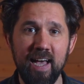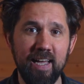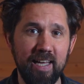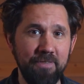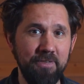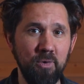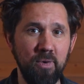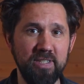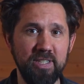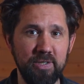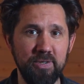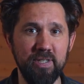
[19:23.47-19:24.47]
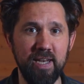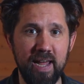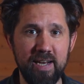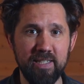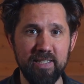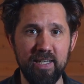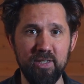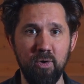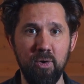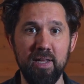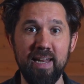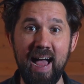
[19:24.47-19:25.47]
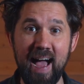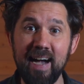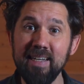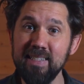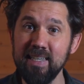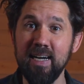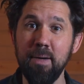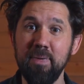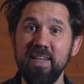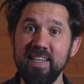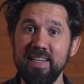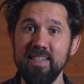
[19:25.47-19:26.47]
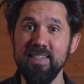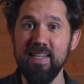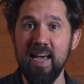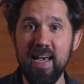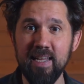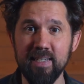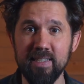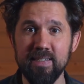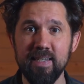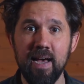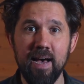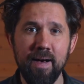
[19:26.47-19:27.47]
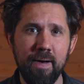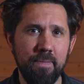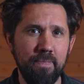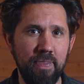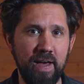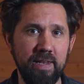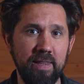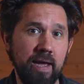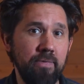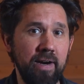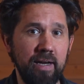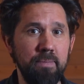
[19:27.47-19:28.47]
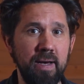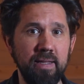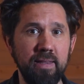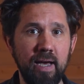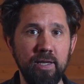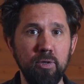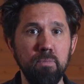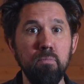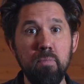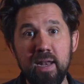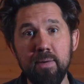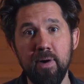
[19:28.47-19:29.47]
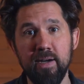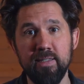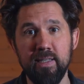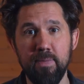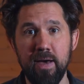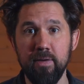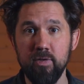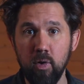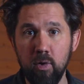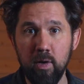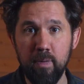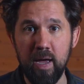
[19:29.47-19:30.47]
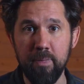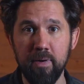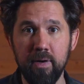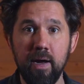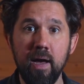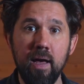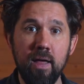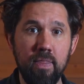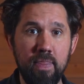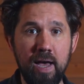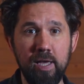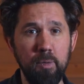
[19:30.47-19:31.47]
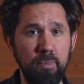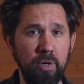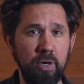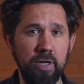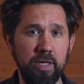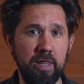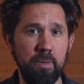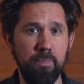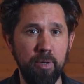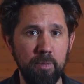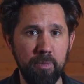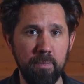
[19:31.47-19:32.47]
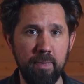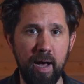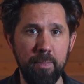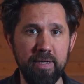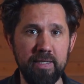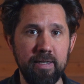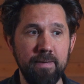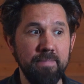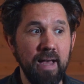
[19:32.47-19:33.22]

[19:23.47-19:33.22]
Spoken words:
If you want to use the Nature's Head toilet as the company intends, then they recommend that you minimize the amount of toilet paper that you put in the poop compartment.